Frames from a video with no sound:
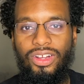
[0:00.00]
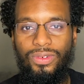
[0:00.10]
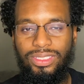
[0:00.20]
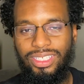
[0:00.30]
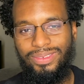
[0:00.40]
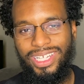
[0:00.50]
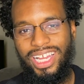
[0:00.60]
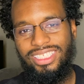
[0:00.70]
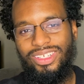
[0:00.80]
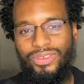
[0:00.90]
What's up,
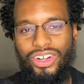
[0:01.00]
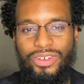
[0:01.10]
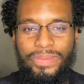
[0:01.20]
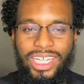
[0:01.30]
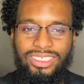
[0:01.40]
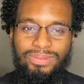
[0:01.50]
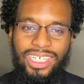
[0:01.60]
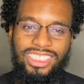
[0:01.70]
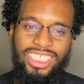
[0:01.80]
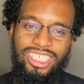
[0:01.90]
guys, and welcome back to my
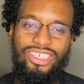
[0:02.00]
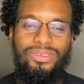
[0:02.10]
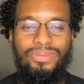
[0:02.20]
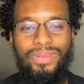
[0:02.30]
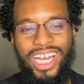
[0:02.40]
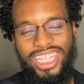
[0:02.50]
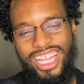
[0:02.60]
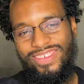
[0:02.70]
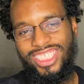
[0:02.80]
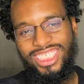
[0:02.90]
channel. My
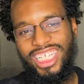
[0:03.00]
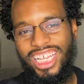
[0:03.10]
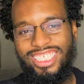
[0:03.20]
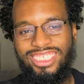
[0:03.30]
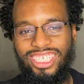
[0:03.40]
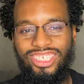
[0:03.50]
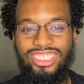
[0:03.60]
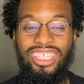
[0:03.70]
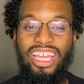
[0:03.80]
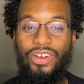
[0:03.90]
name is Chaz Jones,
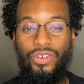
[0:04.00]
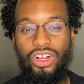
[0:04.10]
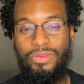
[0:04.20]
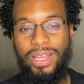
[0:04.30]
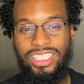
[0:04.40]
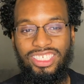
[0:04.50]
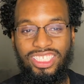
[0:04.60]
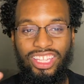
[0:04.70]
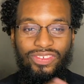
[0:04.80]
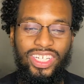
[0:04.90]
and welcome back to
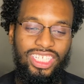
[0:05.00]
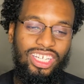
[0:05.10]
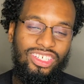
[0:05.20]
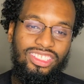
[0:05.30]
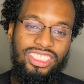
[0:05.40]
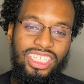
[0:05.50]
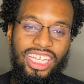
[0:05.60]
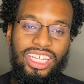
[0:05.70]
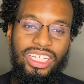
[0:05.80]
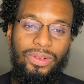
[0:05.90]
another video.
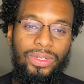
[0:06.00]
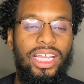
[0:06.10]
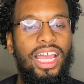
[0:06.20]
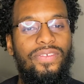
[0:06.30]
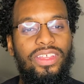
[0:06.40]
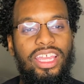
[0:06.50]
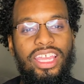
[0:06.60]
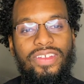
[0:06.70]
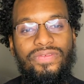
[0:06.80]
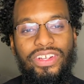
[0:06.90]
Today we have
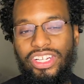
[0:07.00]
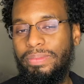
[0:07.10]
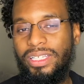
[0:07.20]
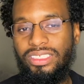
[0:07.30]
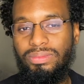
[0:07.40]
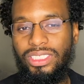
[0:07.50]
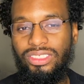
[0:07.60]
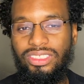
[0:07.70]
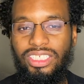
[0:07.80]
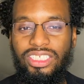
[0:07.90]
a very special
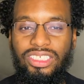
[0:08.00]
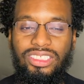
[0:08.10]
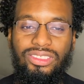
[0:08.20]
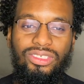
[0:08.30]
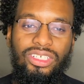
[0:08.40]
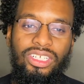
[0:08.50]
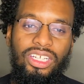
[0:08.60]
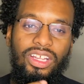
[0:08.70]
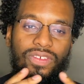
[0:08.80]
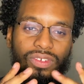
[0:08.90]
sneaker in store
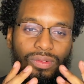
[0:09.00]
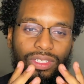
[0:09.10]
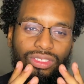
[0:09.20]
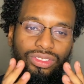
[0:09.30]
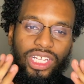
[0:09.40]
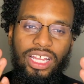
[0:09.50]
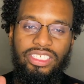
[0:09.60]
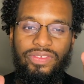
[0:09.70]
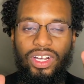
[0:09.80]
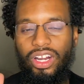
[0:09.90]
from what you guys
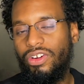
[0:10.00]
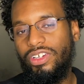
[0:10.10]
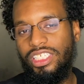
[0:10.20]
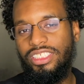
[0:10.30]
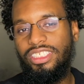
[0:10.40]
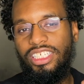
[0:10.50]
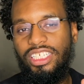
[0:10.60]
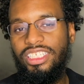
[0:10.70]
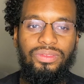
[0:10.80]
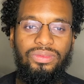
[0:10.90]
have already
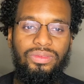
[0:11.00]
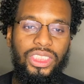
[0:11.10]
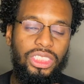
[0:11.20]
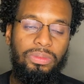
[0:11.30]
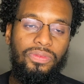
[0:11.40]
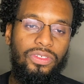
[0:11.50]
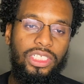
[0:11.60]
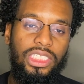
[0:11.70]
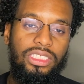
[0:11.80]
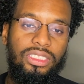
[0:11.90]
seen just before
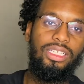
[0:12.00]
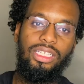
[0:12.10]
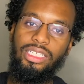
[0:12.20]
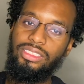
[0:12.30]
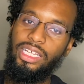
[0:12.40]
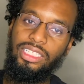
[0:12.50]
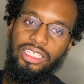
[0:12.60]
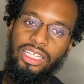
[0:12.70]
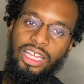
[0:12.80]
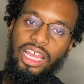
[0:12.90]
this. It's not
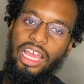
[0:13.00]
the